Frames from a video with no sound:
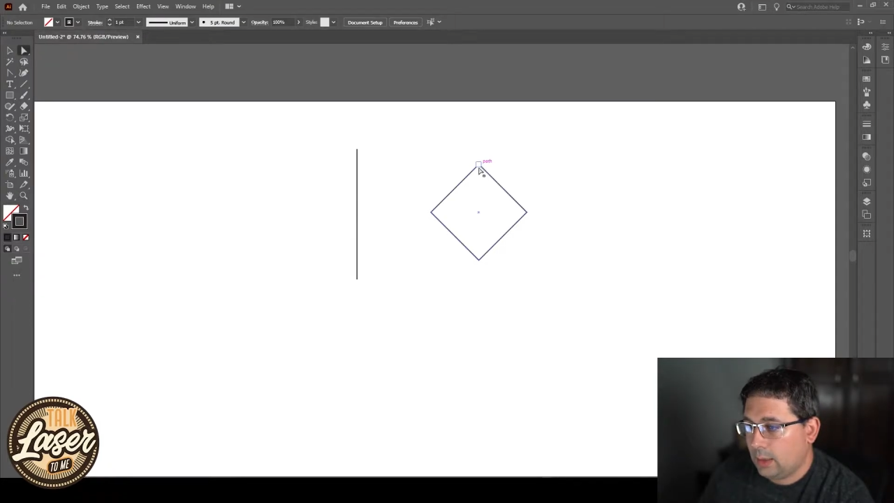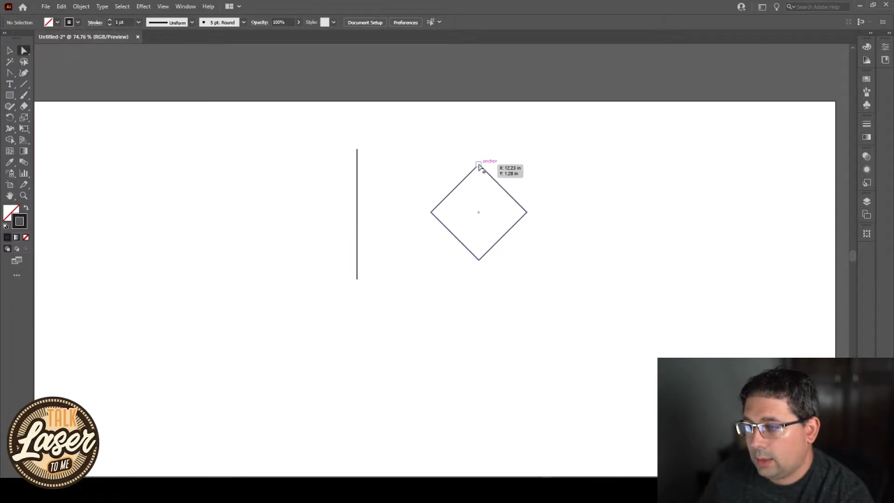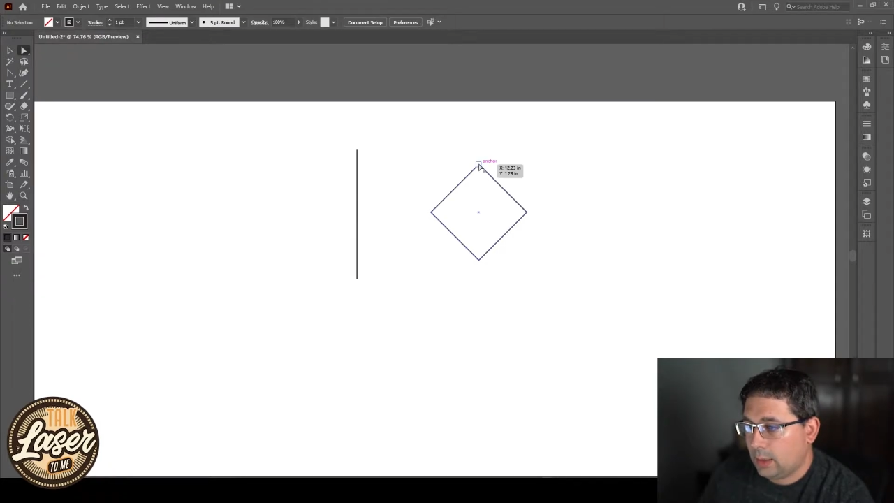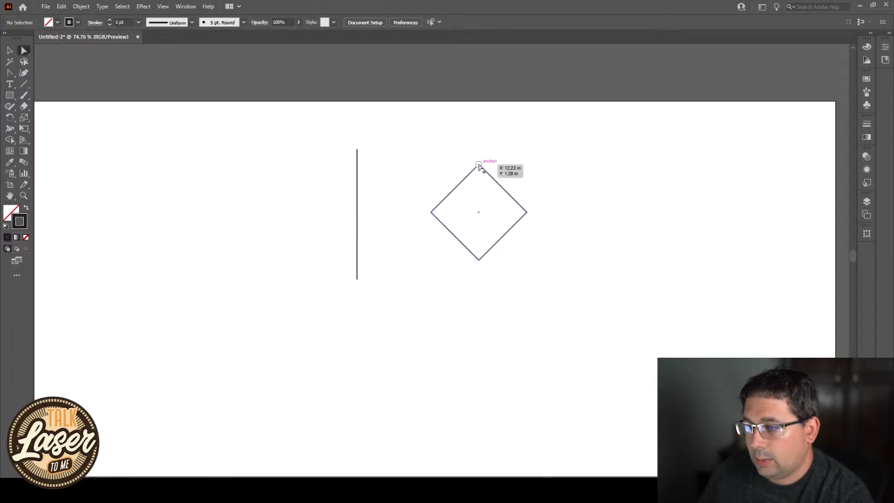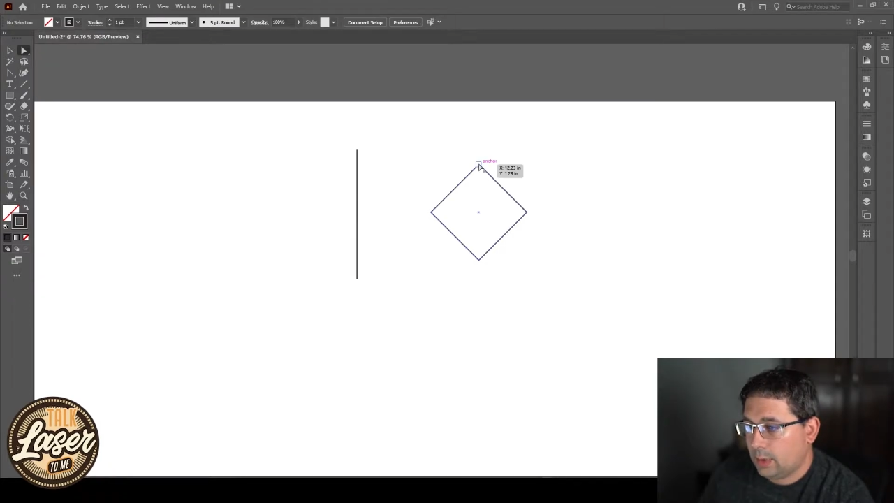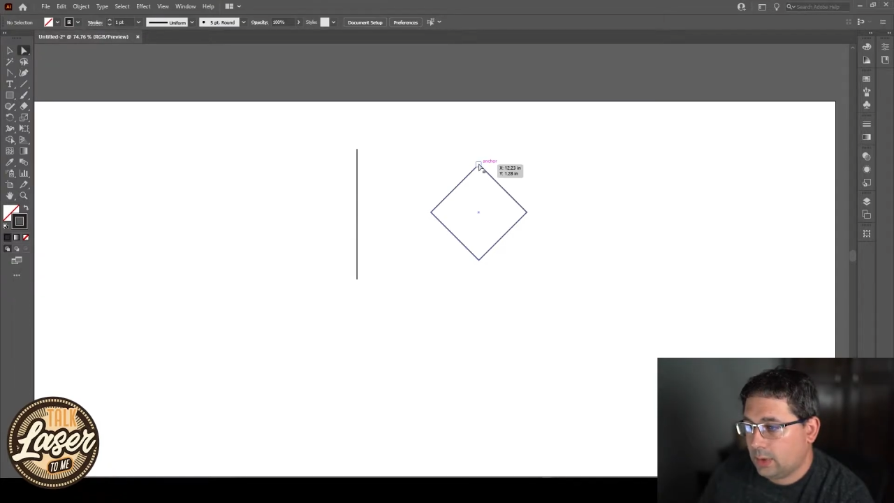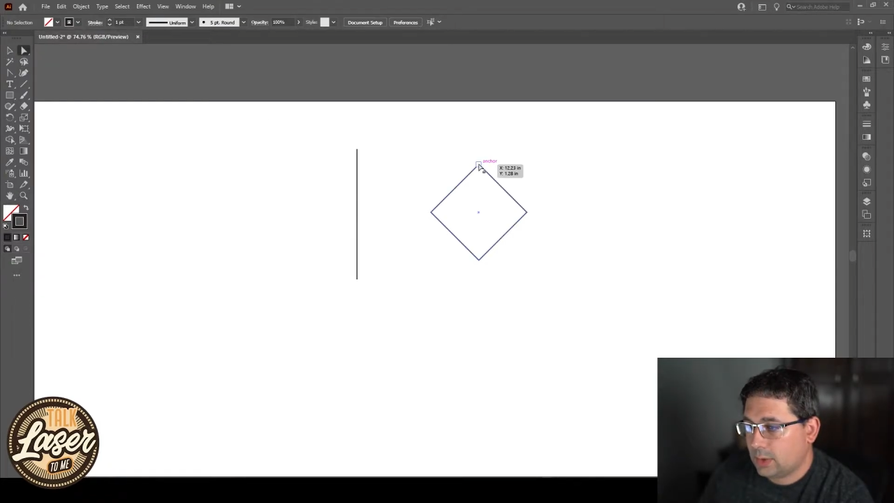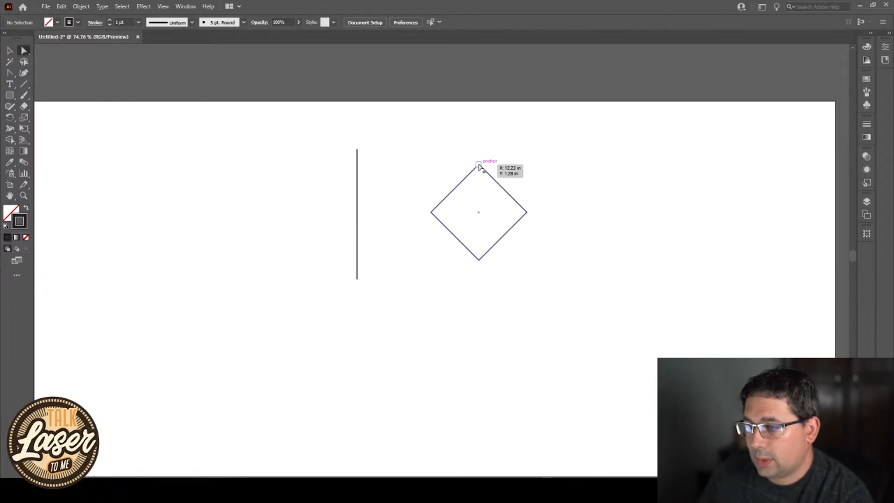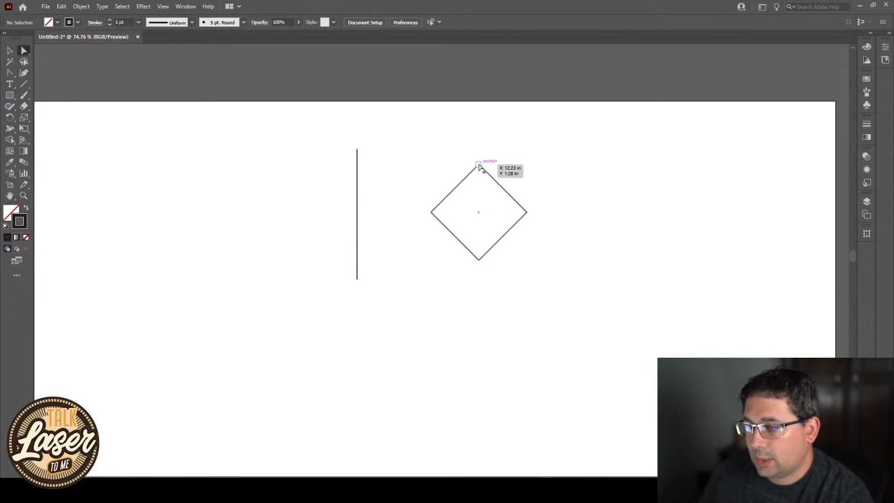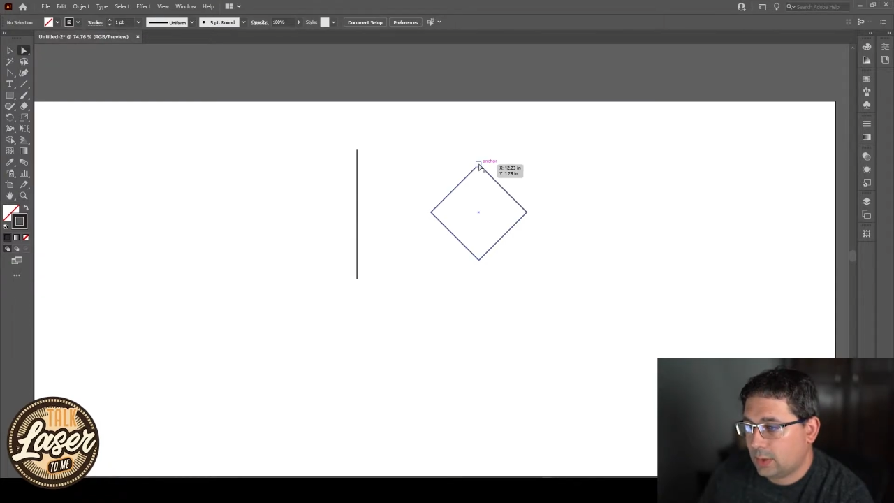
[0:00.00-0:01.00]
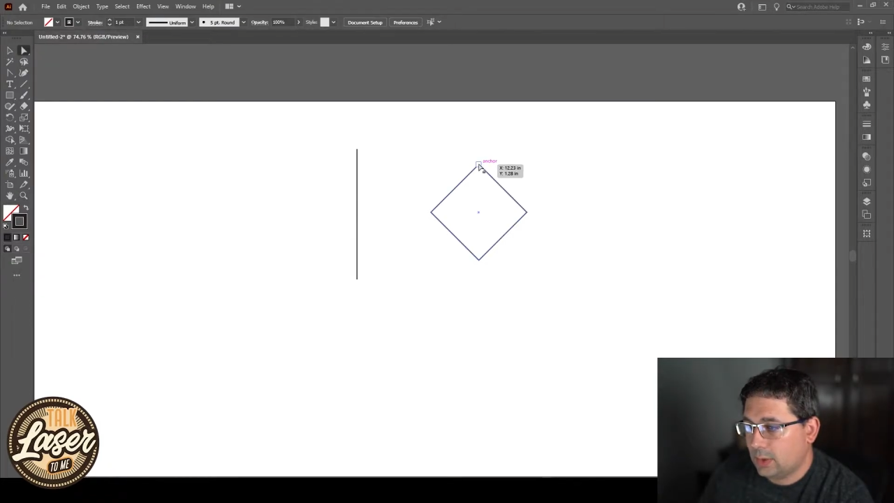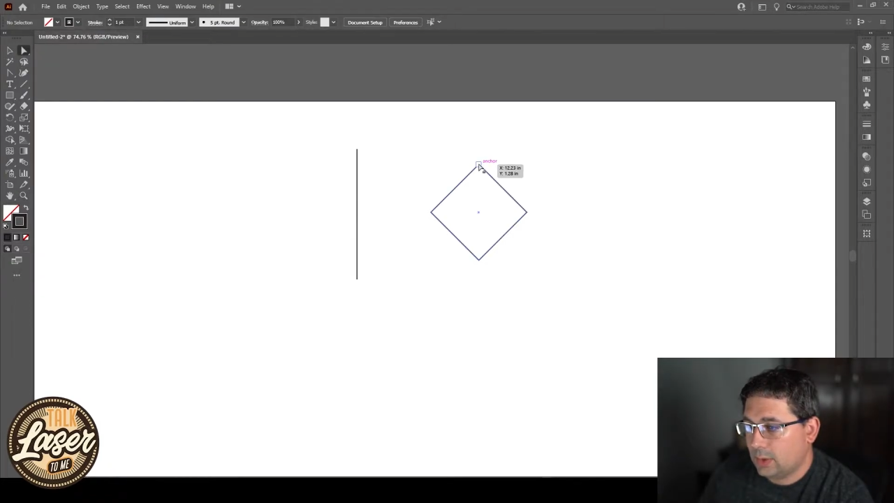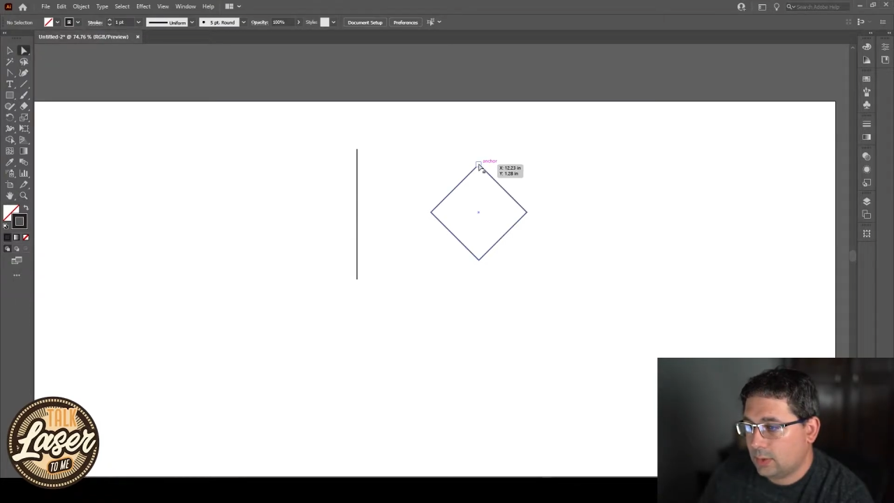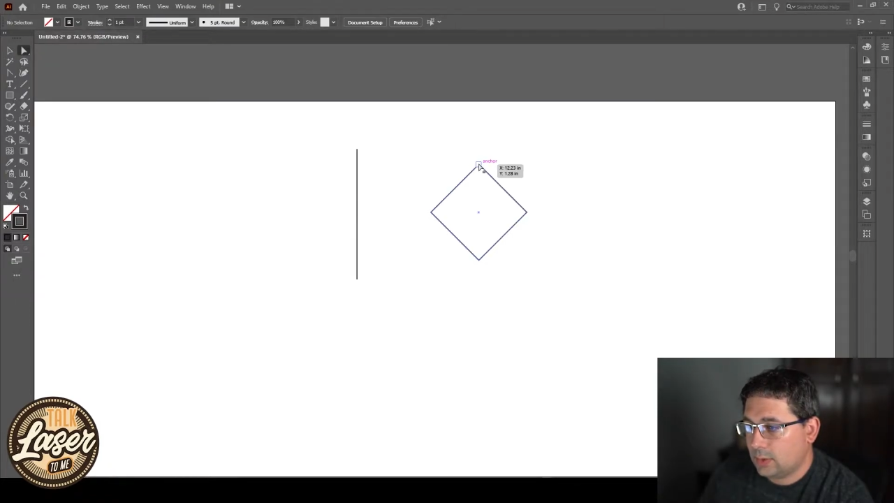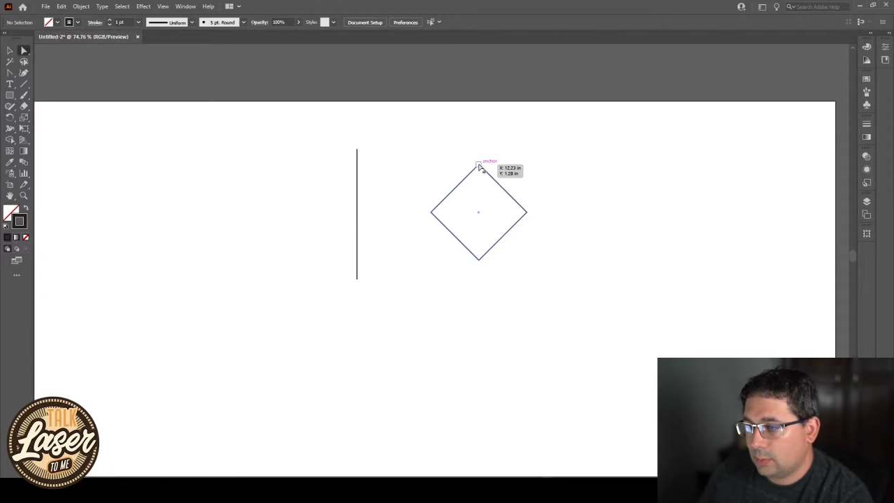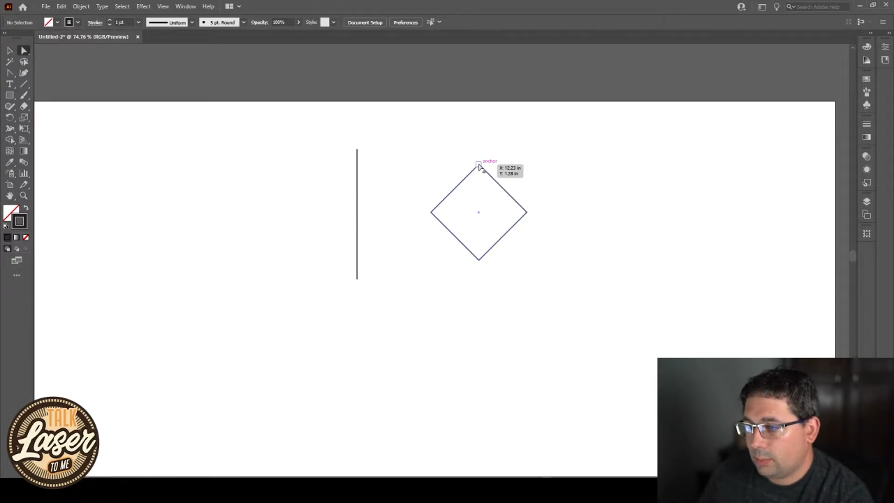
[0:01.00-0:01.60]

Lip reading: and I'm going to select this